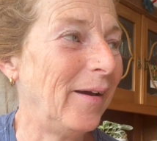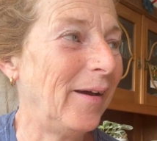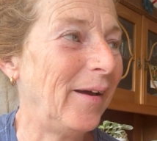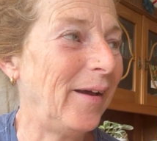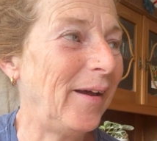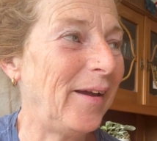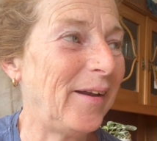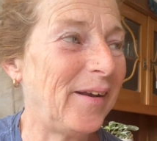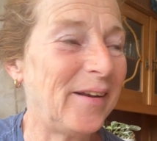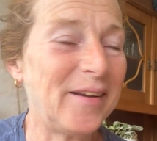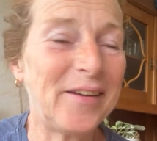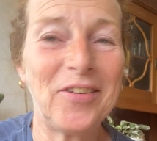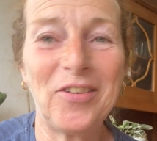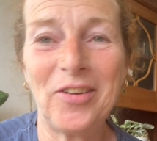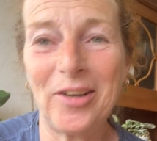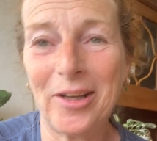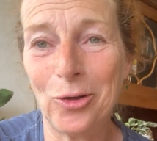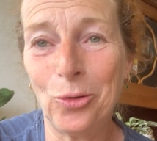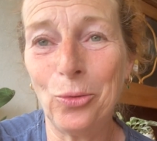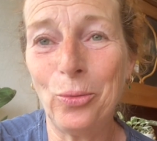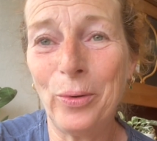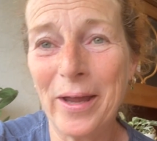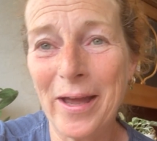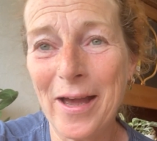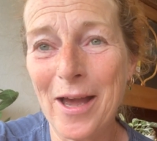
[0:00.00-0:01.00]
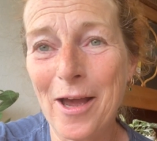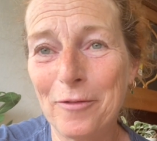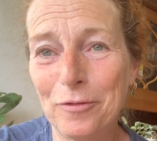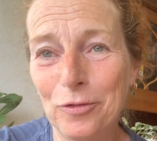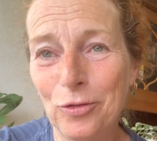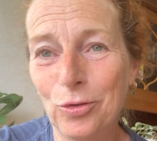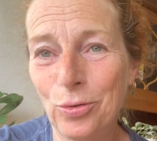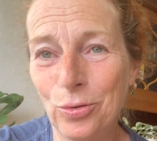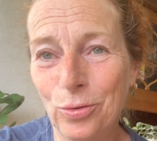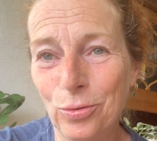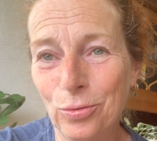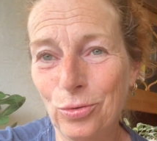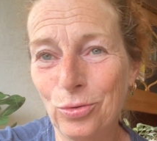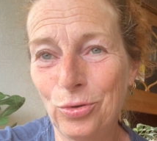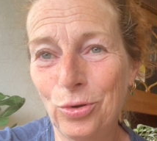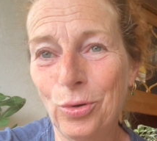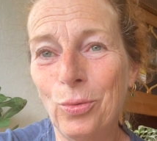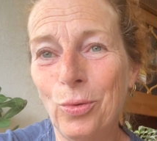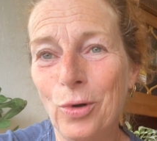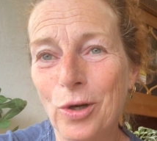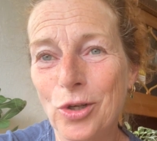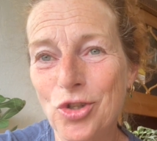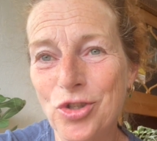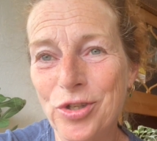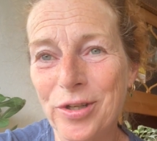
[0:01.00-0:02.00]
And I said we have to
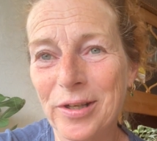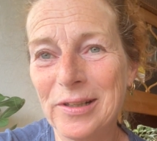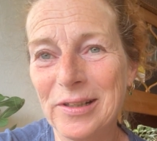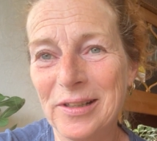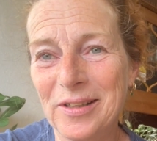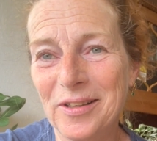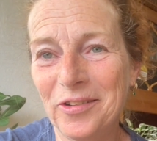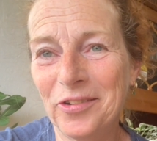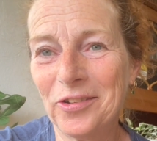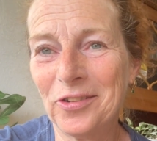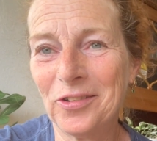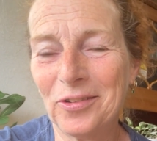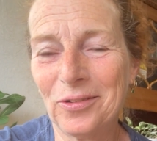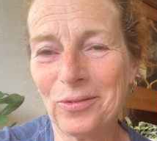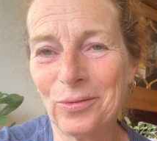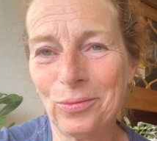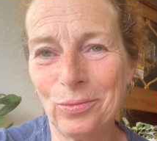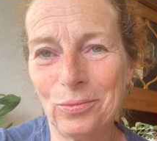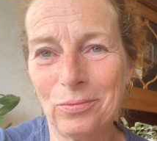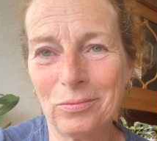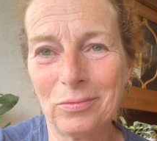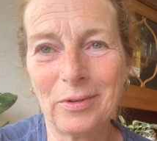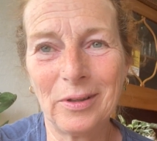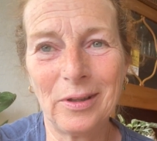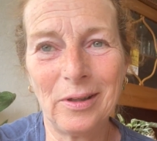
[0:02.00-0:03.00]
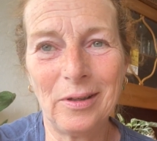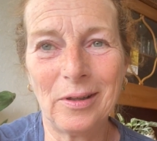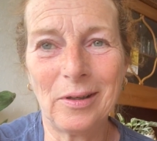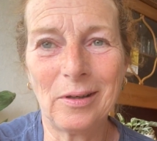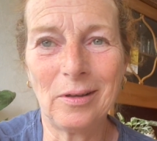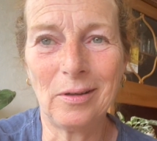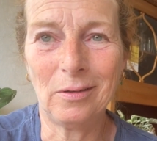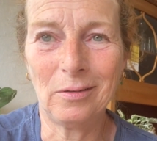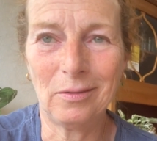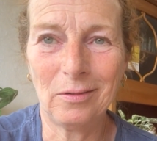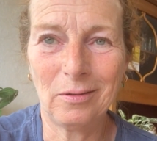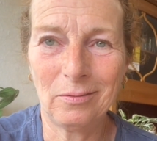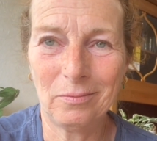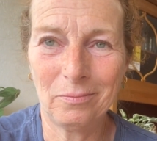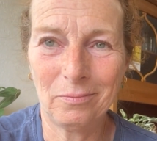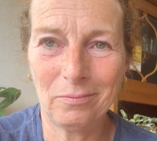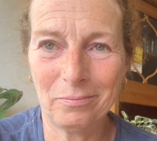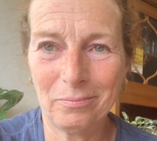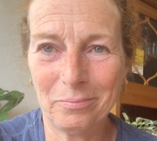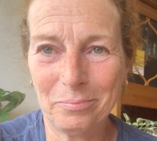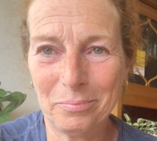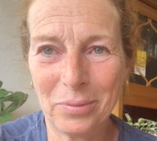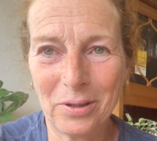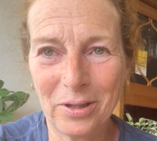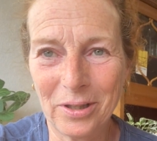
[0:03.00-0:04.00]
watch at least a little
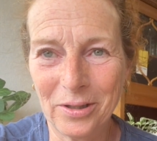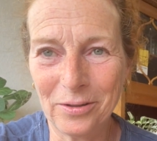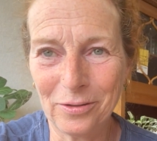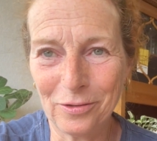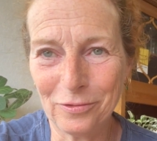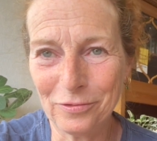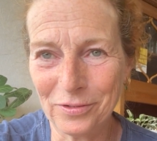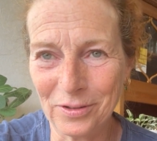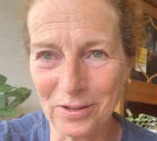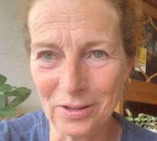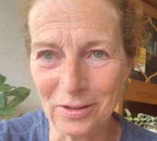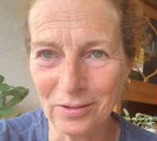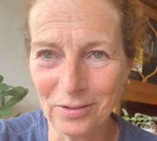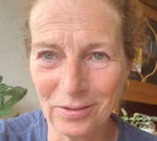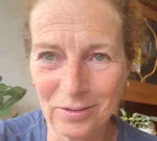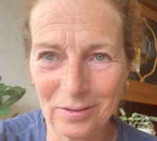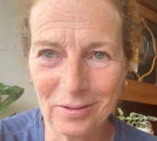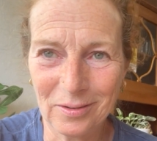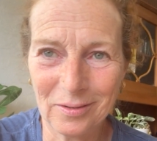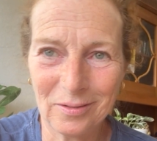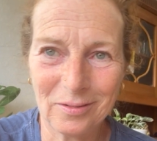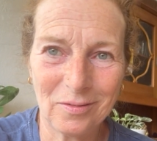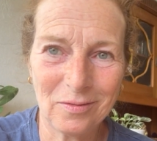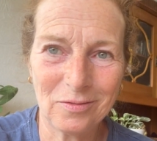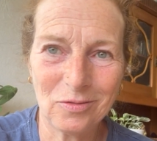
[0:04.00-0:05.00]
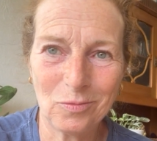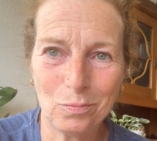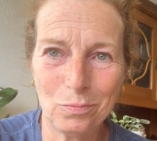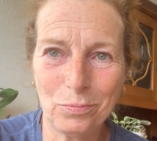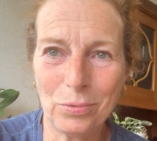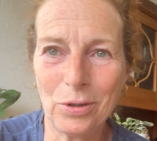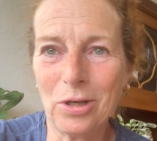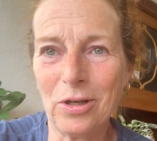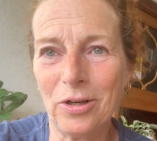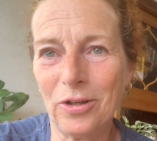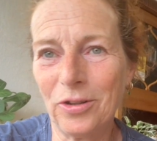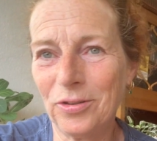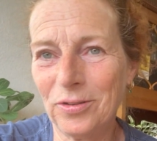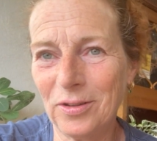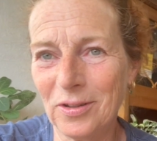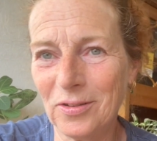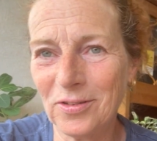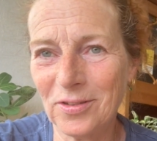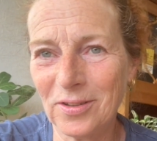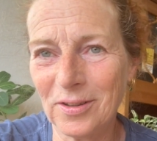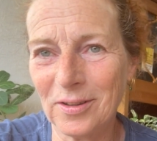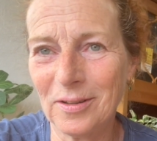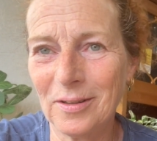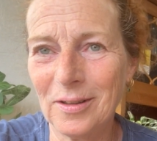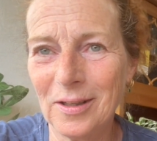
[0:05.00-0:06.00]
part of it, because it's
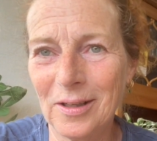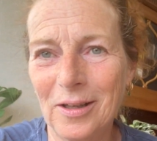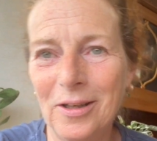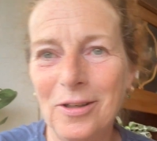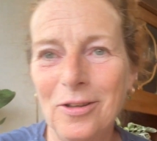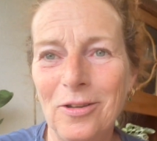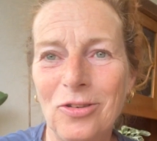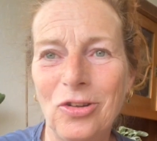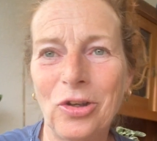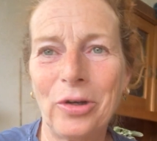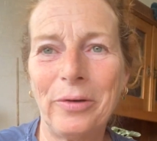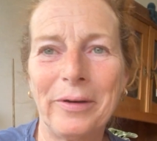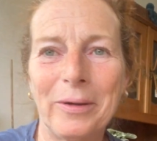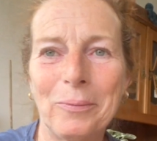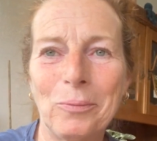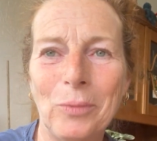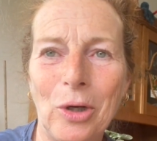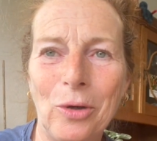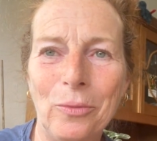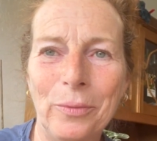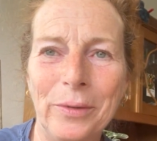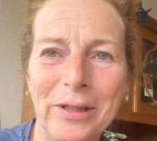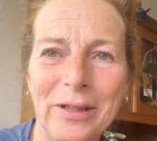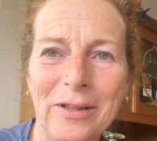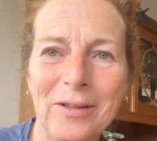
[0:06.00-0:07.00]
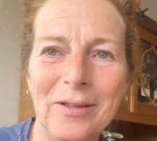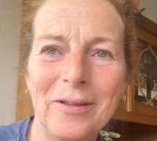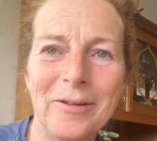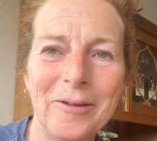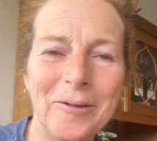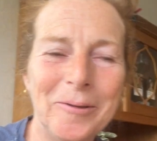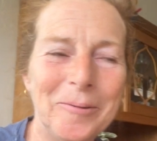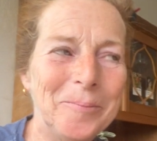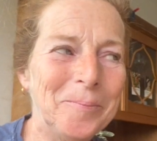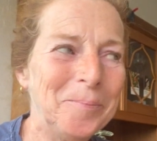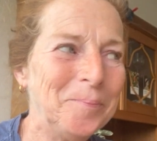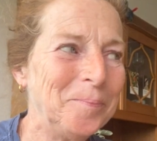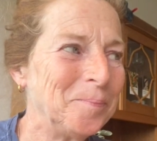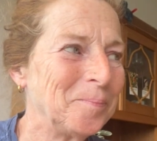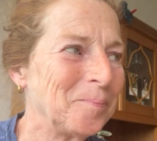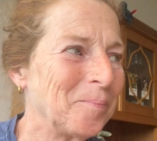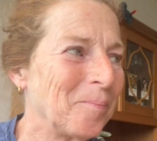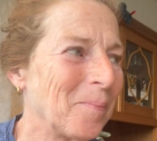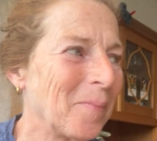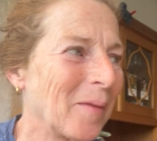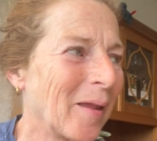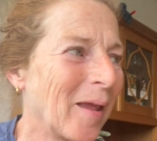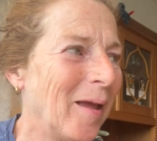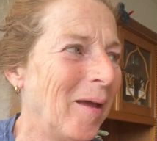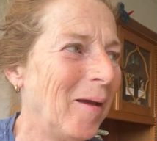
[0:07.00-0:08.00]
a historic moment.
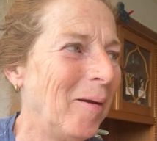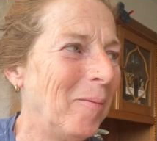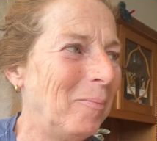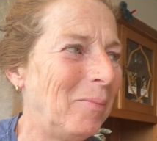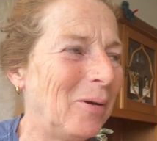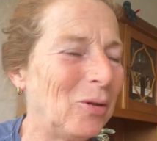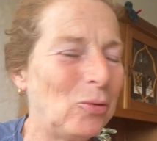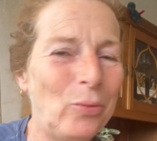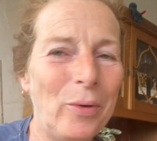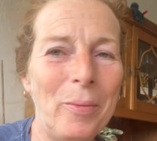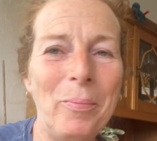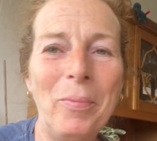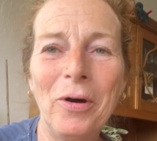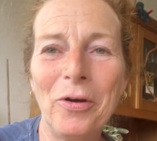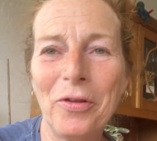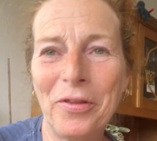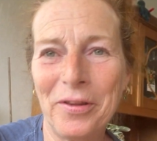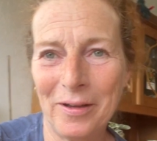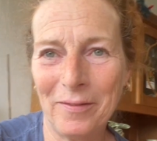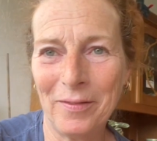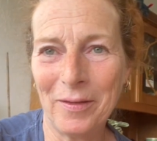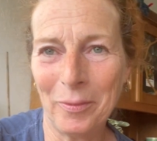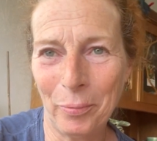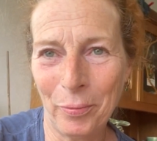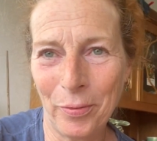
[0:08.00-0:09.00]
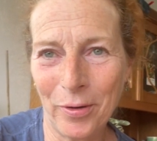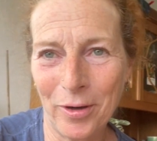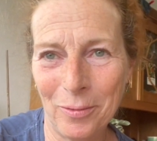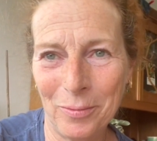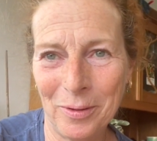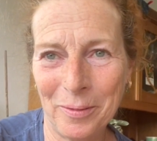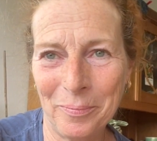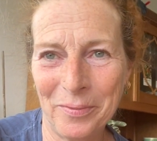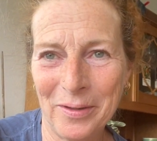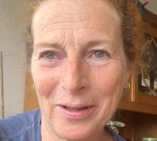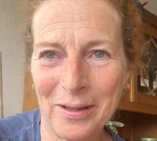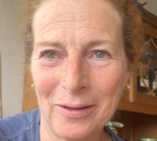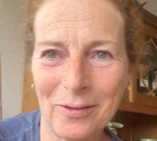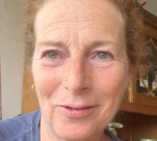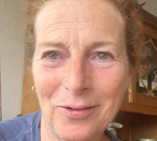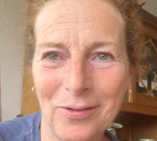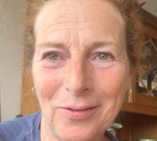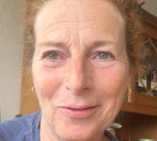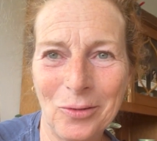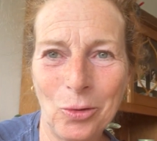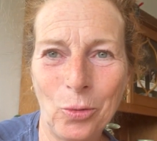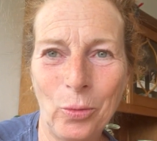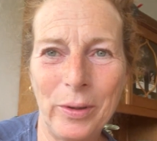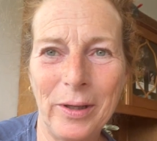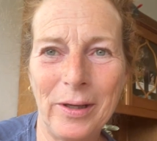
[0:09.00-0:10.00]
But we both had the problem that
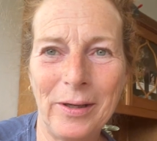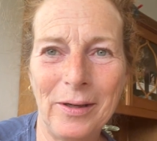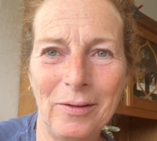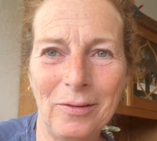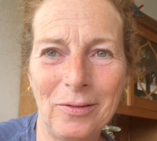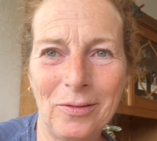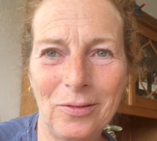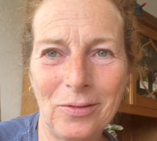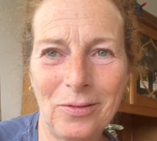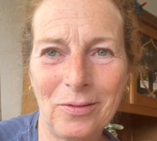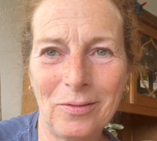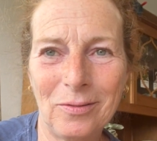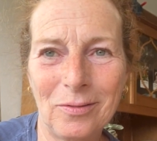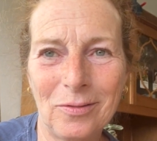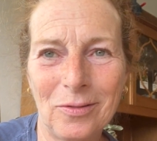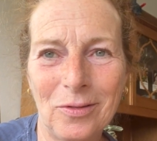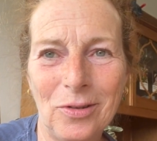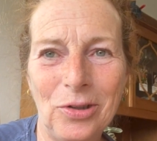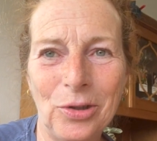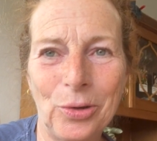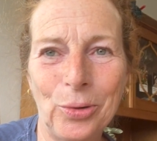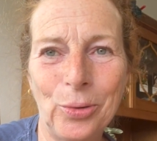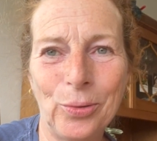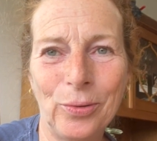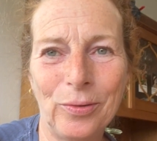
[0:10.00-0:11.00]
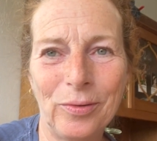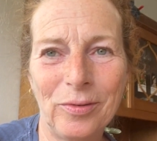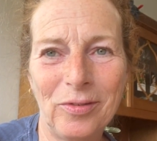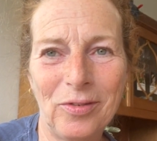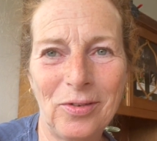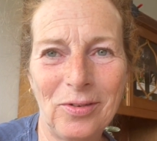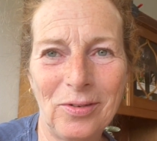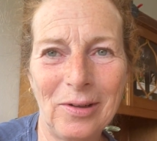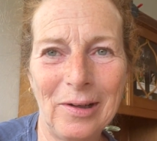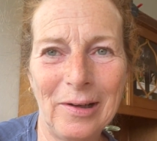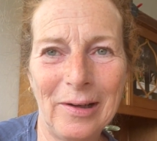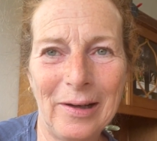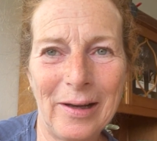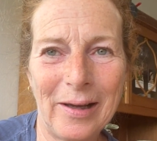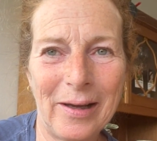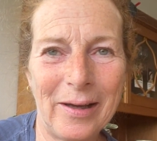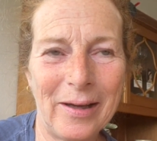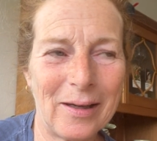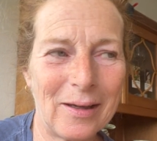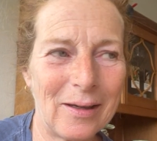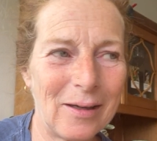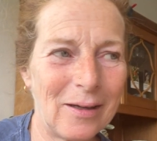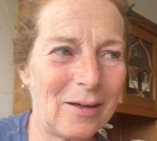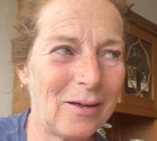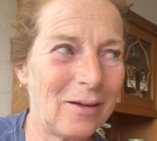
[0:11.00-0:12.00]
we don't
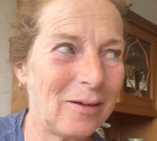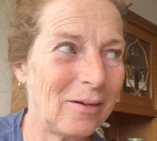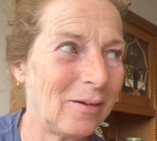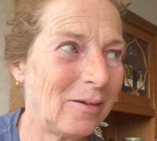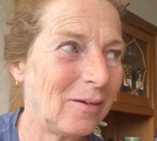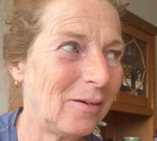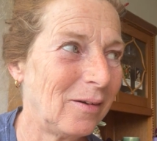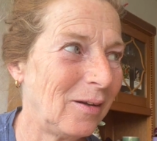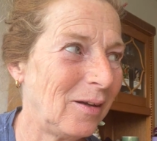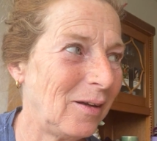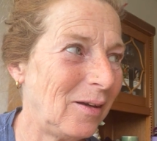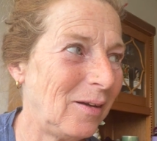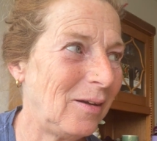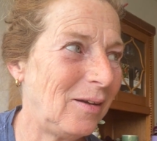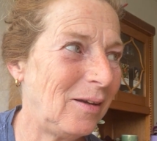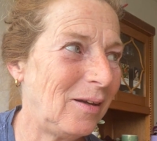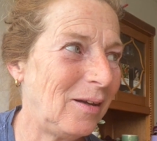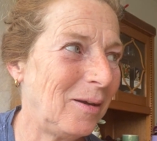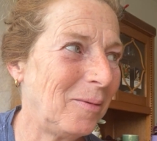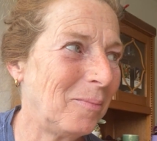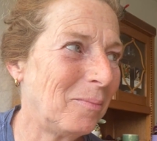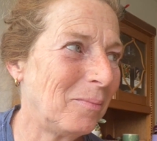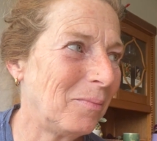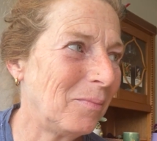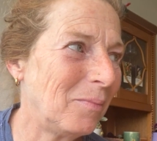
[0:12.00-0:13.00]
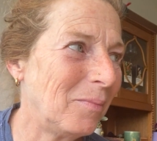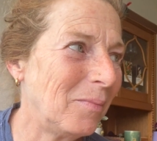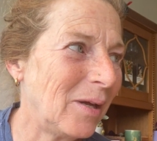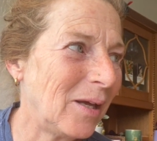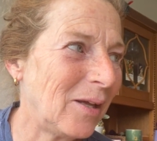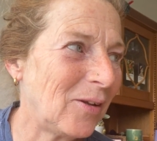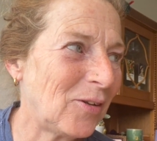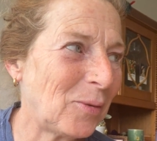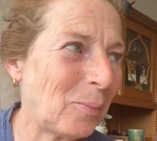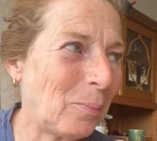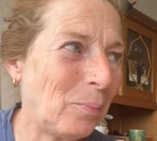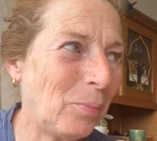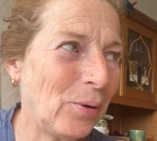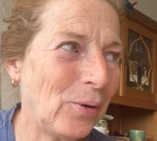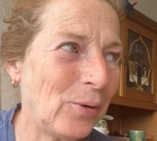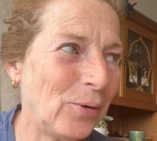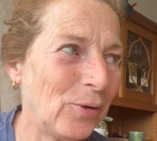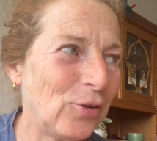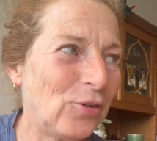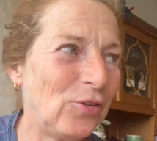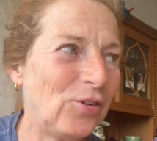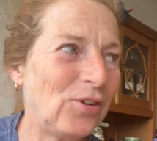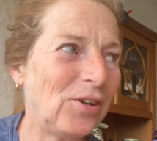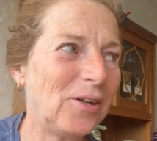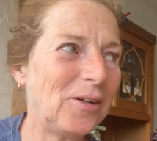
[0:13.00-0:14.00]
like him as a
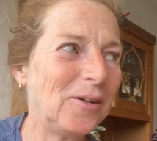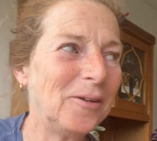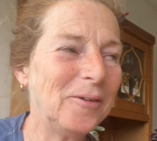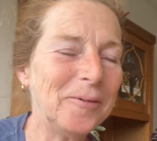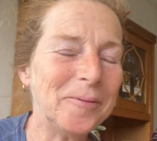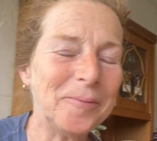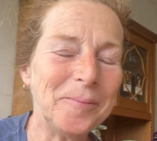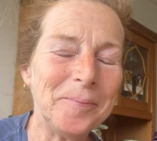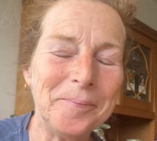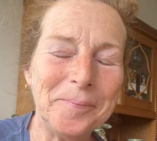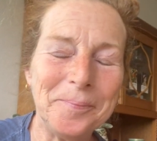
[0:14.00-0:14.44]
person.